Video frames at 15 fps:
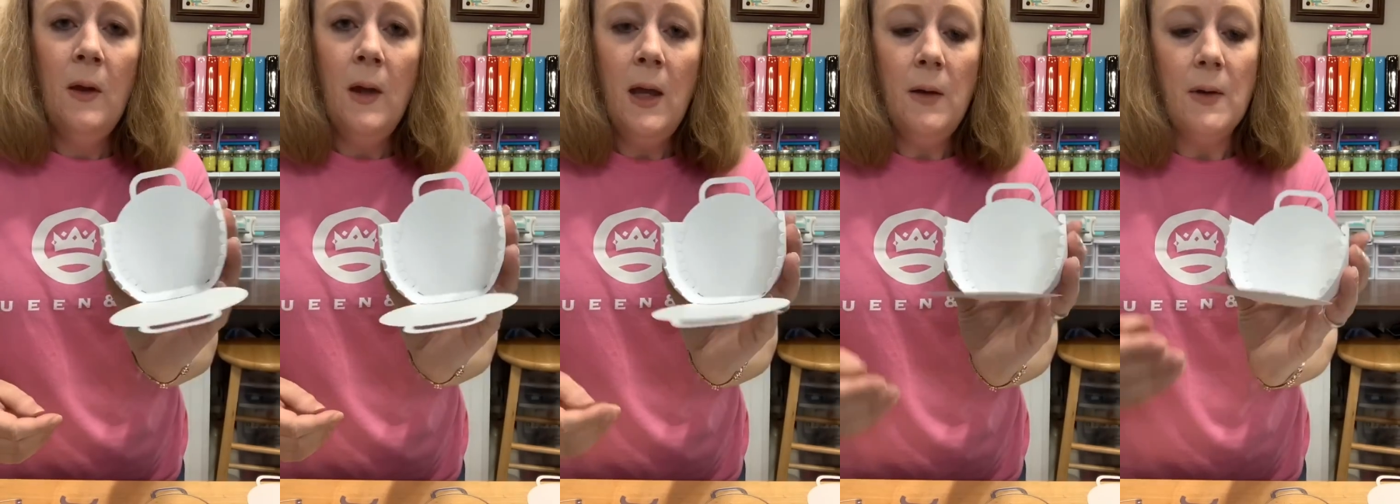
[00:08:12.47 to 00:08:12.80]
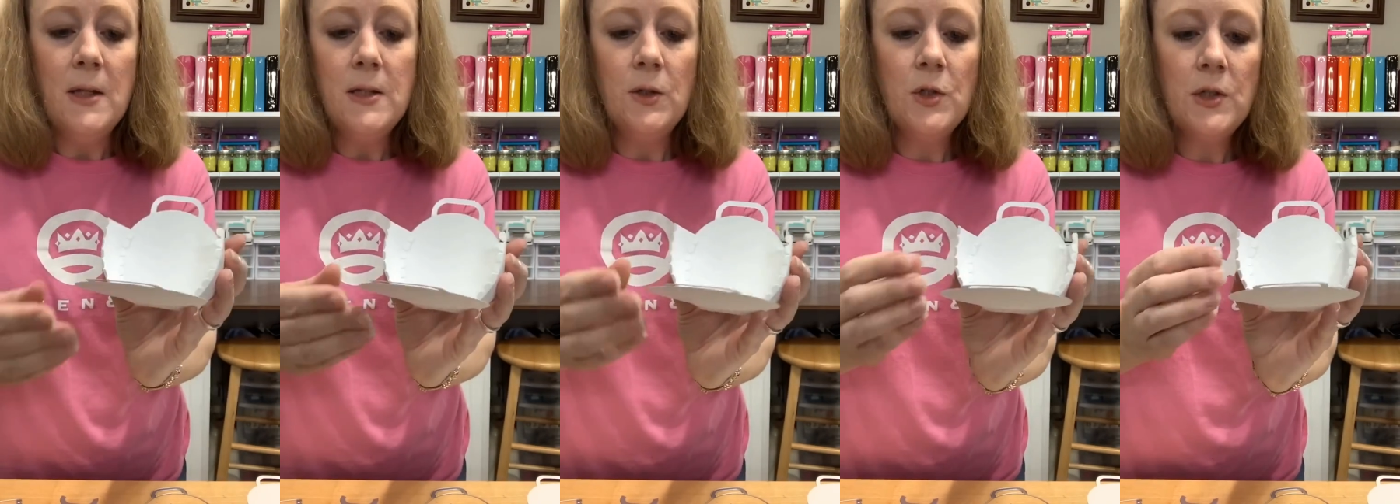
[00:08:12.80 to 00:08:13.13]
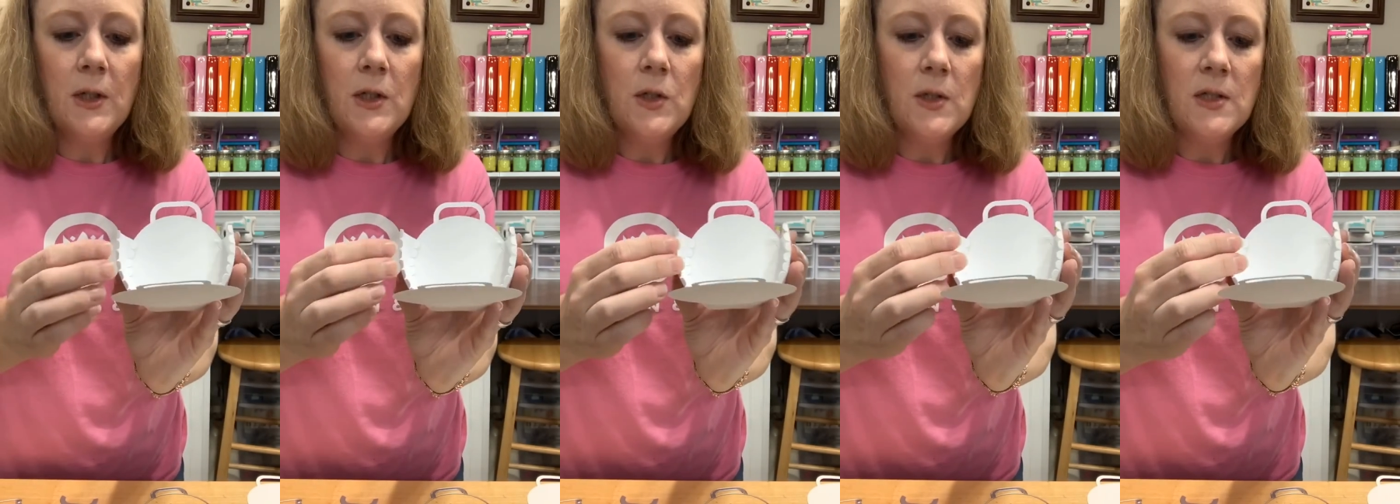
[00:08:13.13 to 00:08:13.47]
Anyways, you're just
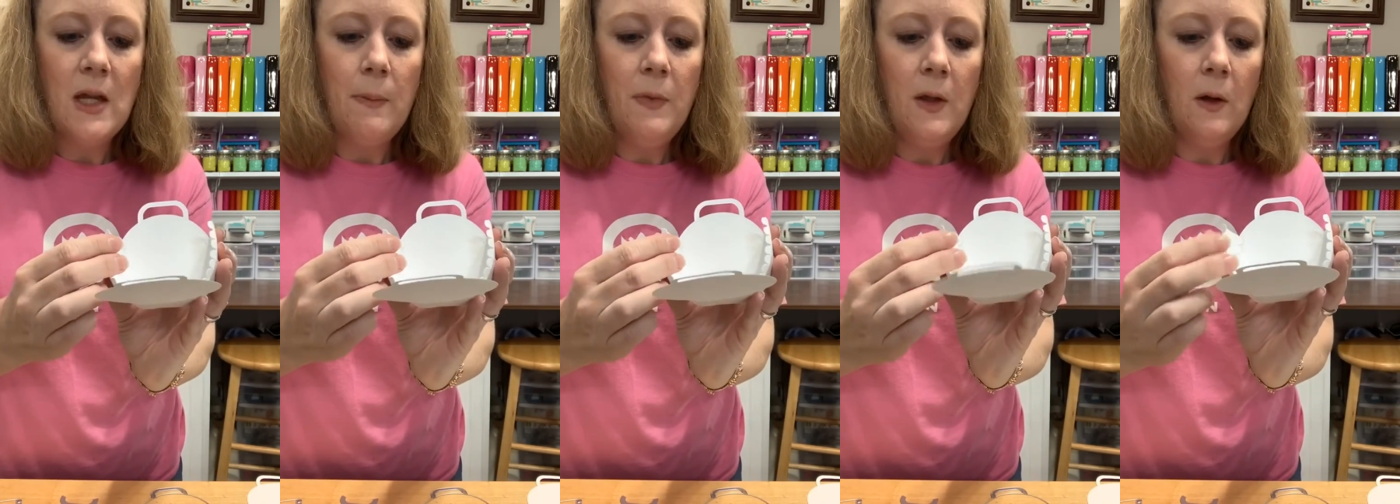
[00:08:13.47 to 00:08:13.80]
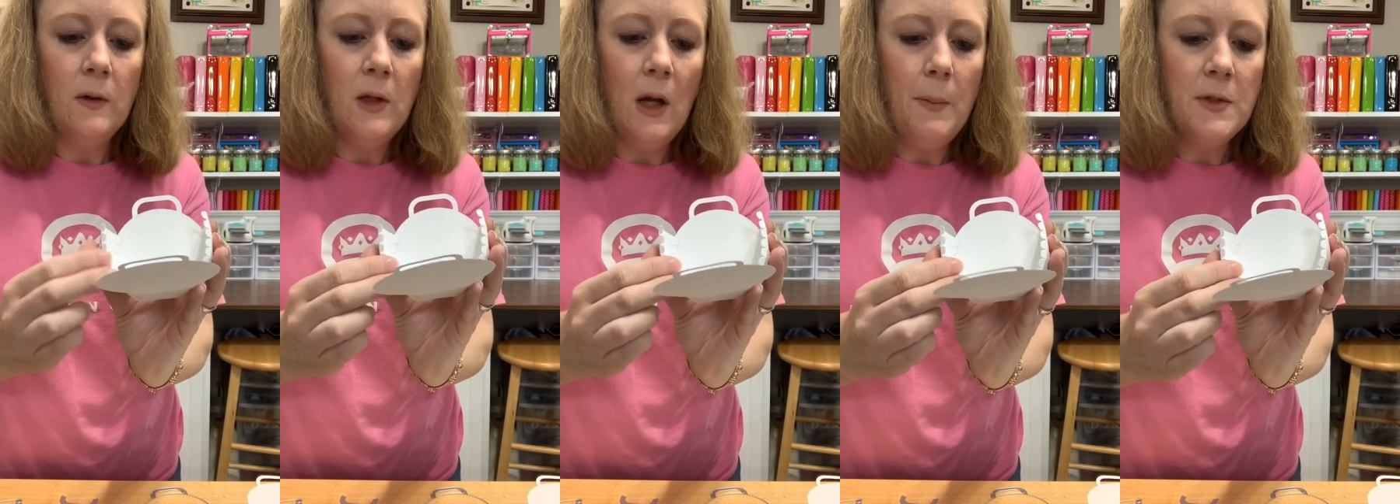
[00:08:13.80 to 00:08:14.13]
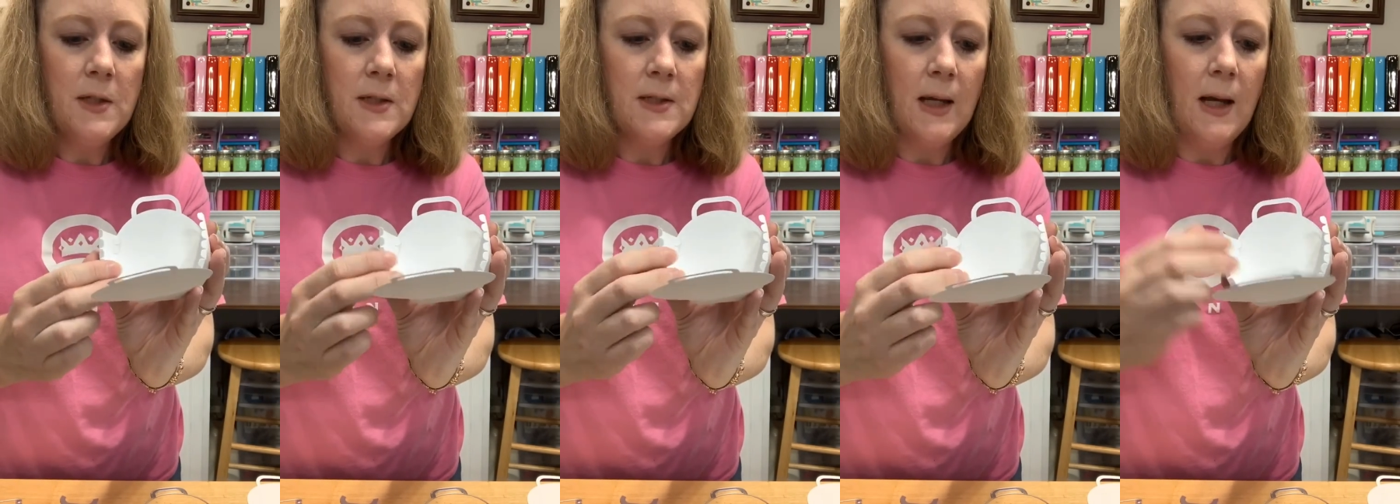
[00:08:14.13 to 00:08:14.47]
going to do the same thing on the
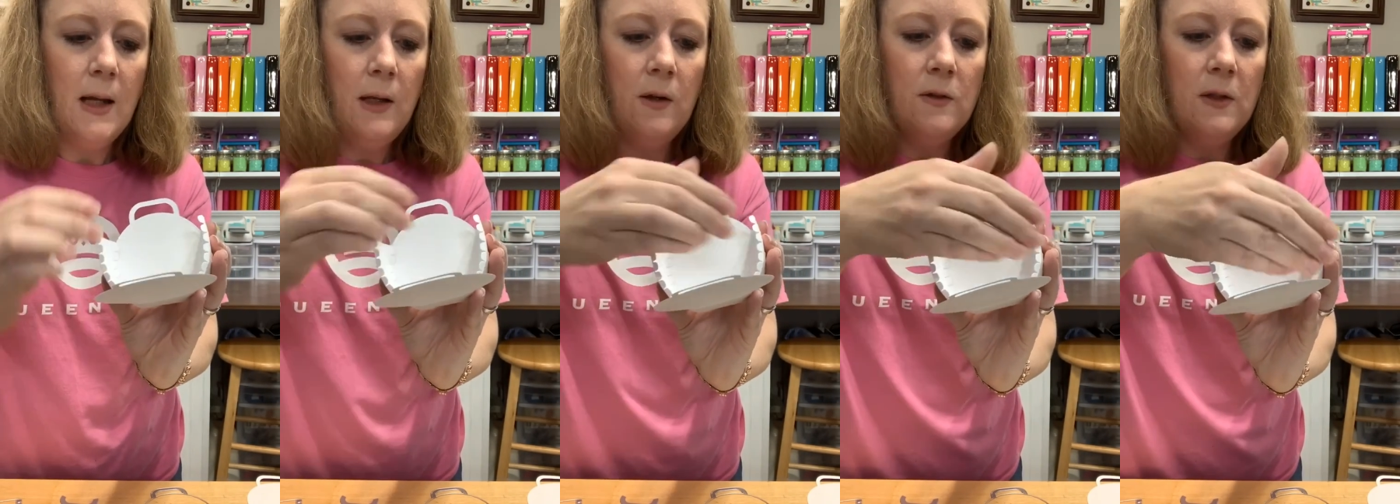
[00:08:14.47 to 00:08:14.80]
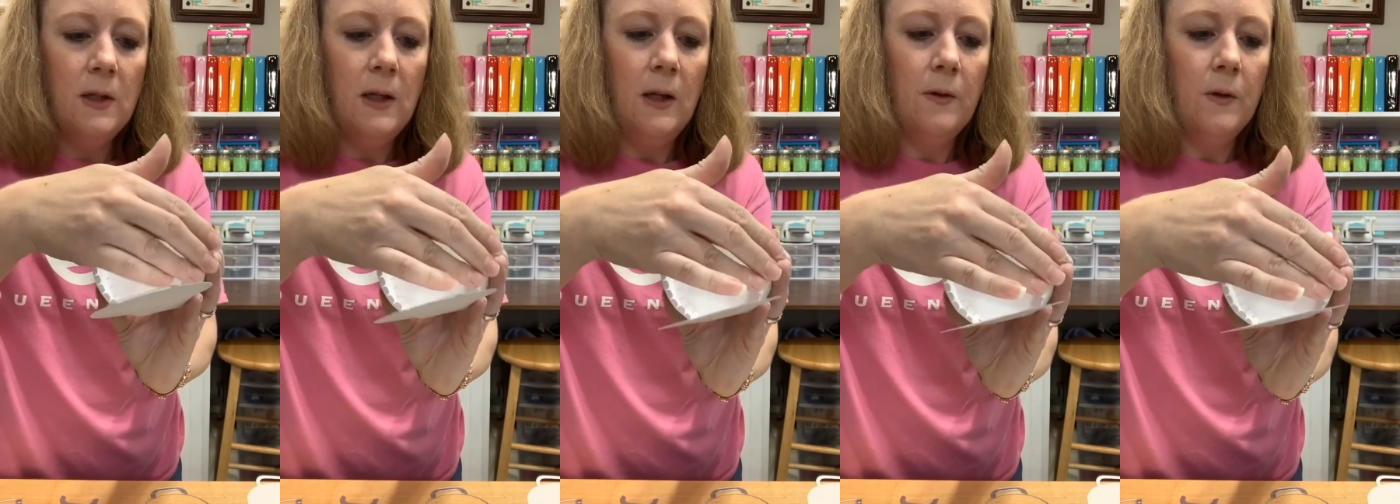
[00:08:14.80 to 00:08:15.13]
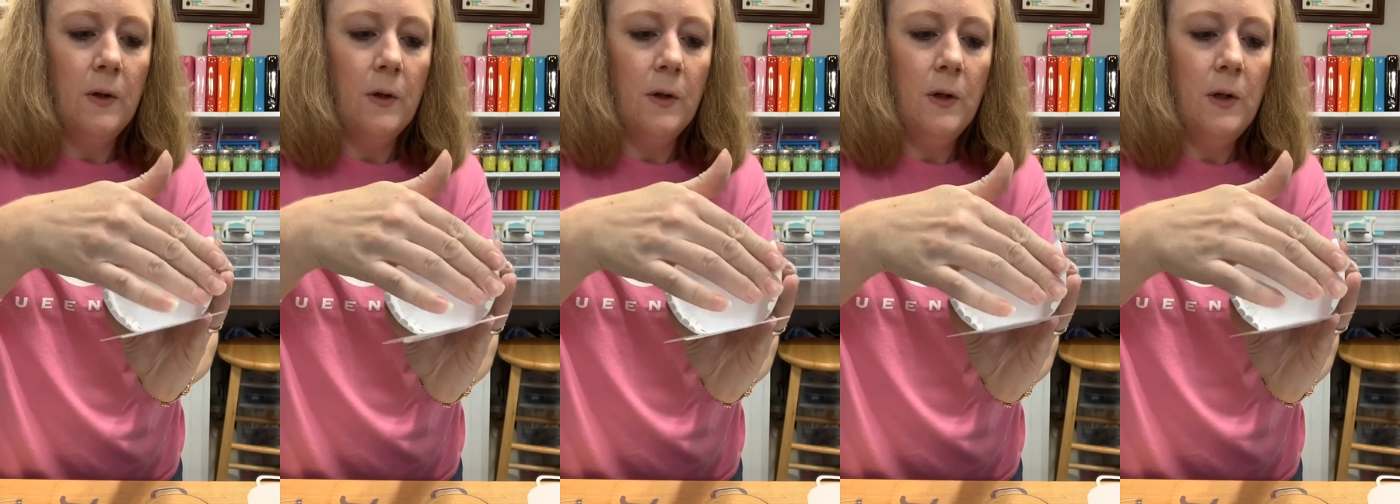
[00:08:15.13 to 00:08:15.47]
opposite side using either
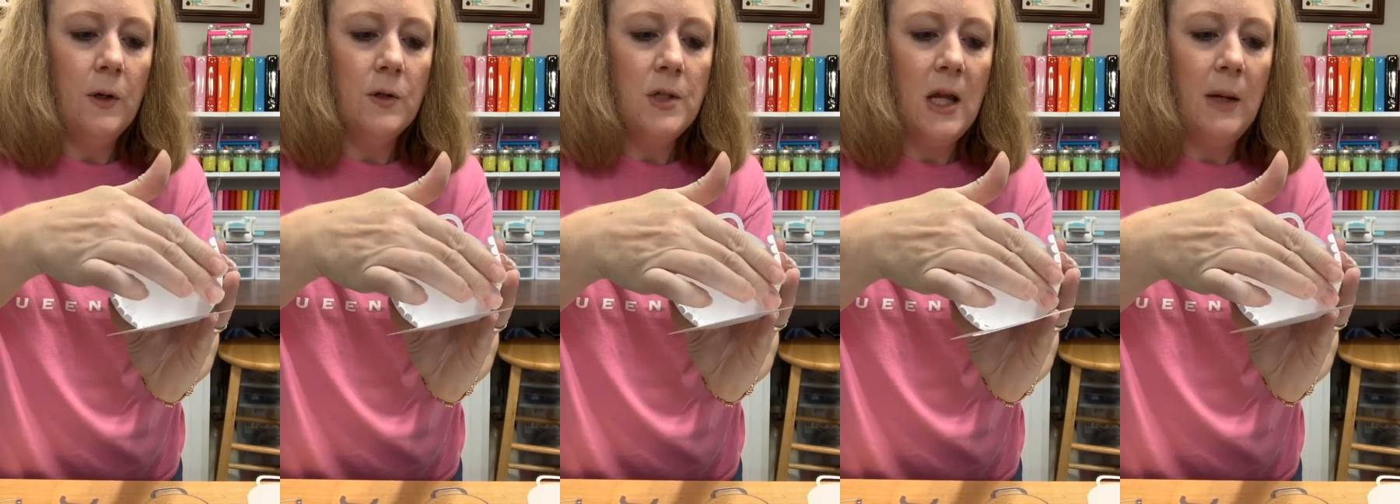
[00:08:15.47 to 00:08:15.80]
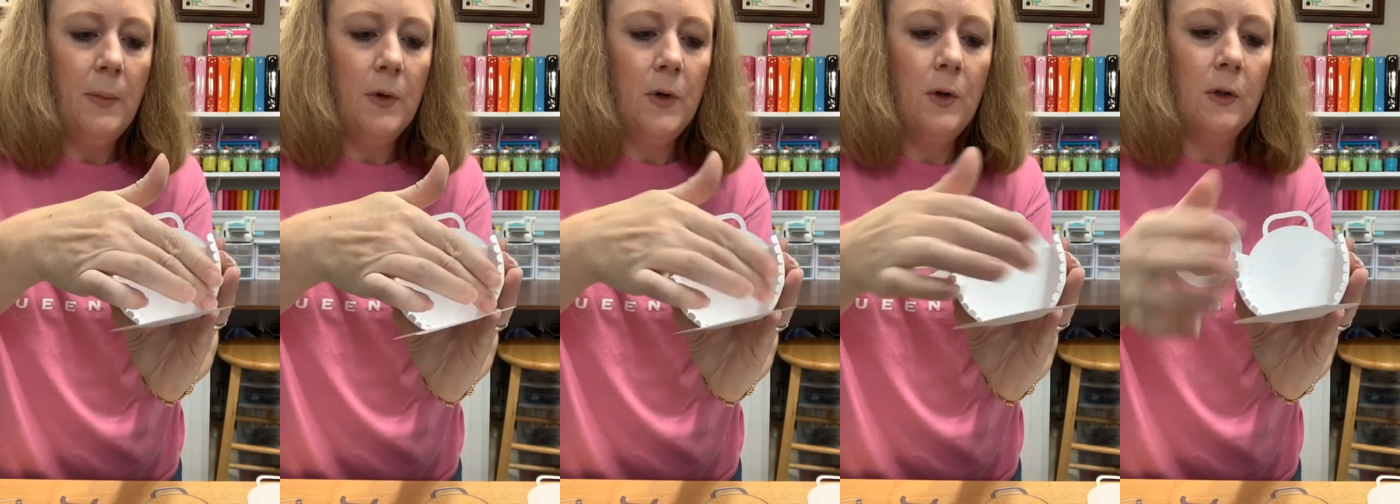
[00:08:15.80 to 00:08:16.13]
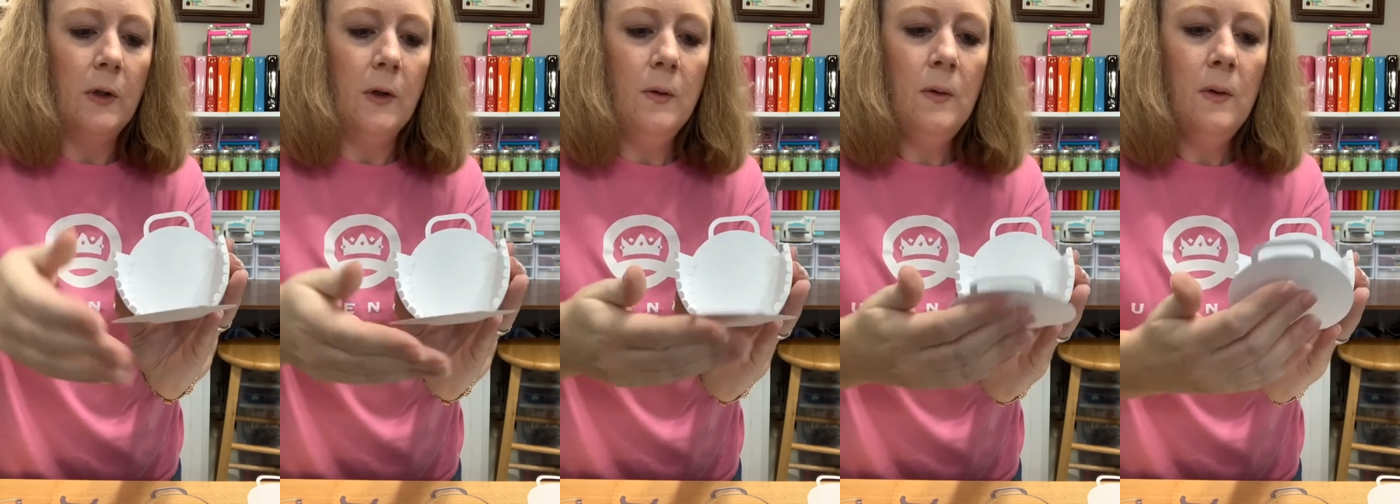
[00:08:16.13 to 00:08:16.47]
your tape or your
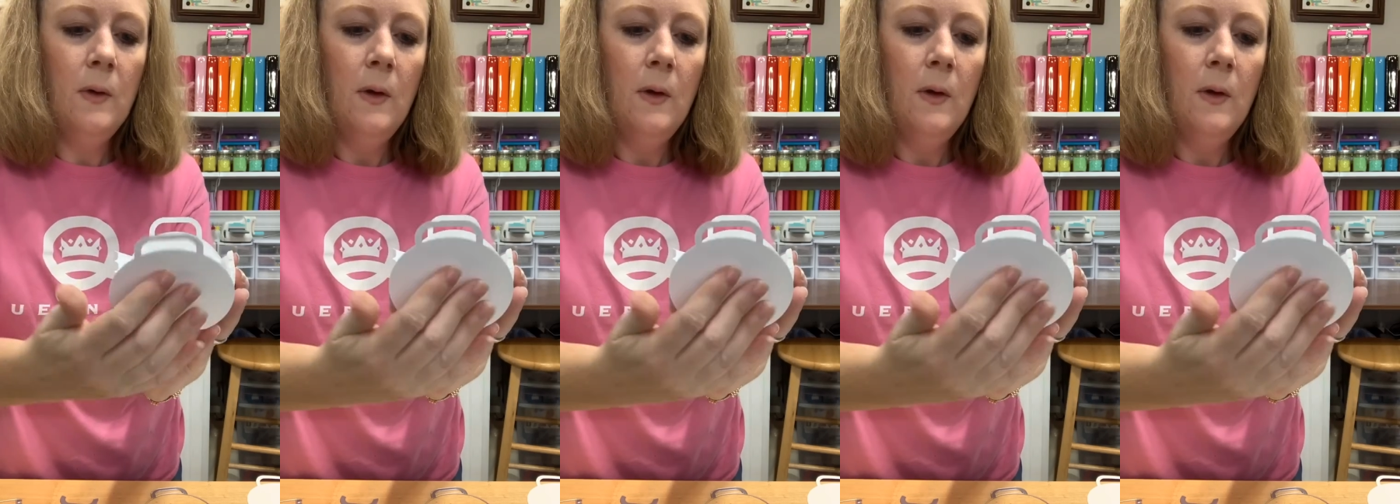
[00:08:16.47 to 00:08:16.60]
glue.